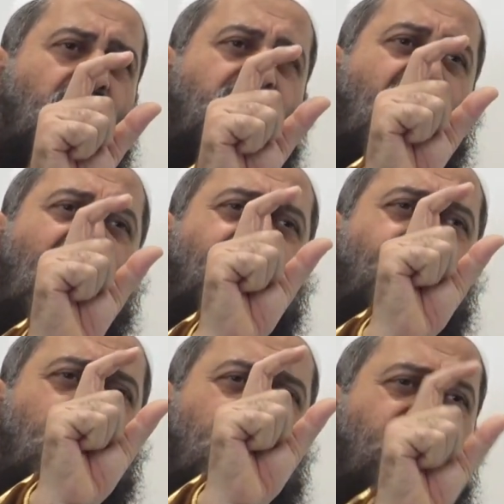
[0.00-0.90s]
the
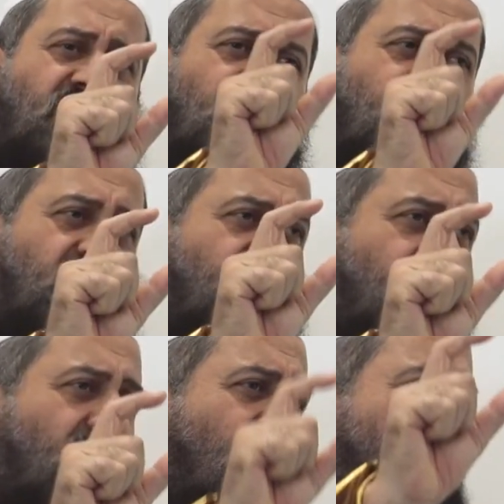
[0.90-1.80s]
average
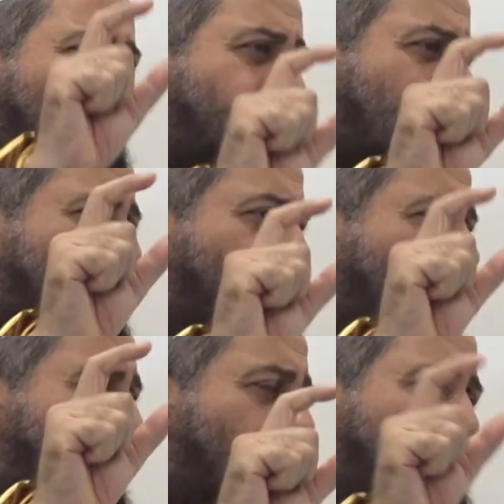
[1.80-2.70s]
lifespan of
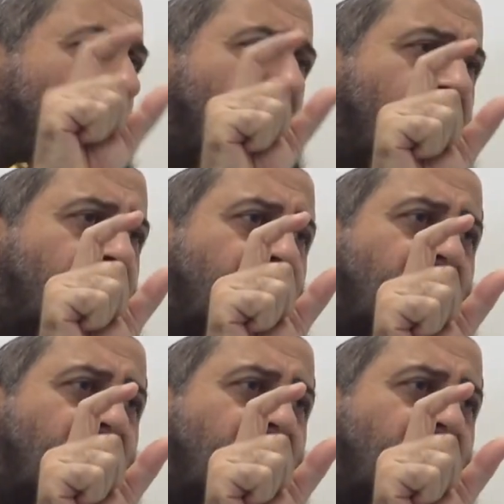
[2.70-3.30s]
my ummah